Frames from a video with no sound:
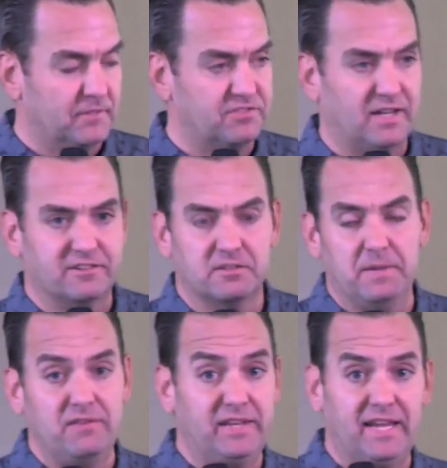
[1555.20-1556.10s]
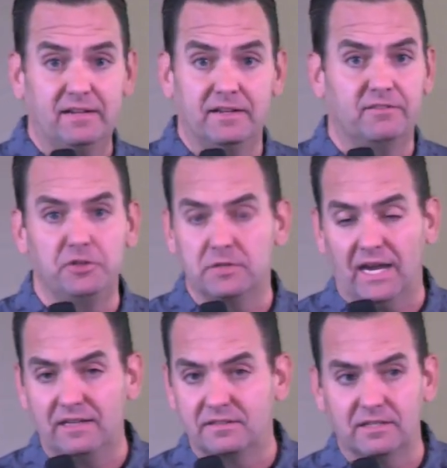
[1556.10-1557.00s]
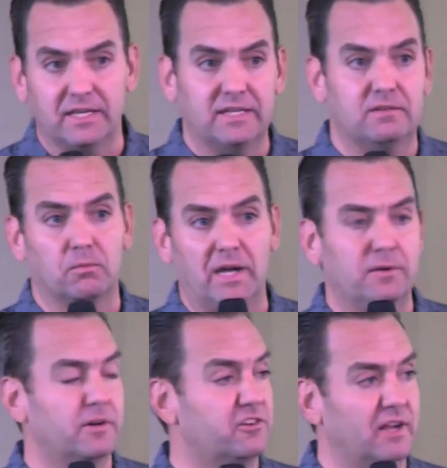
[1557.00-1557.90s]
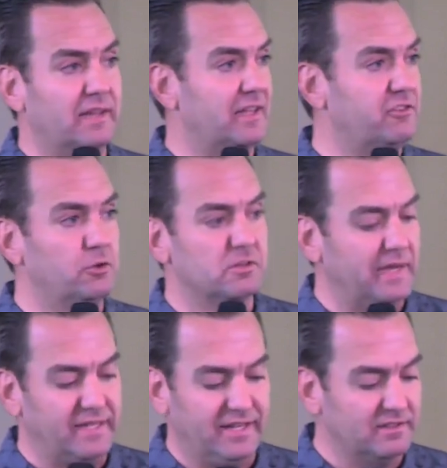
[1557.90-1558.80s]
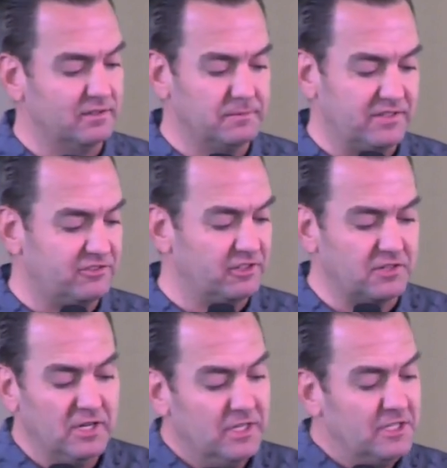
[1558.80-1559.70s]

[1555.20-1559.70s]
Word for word: It's not some heavy handed, if you died tonight, why would, should I let you into my kingdom? It's just,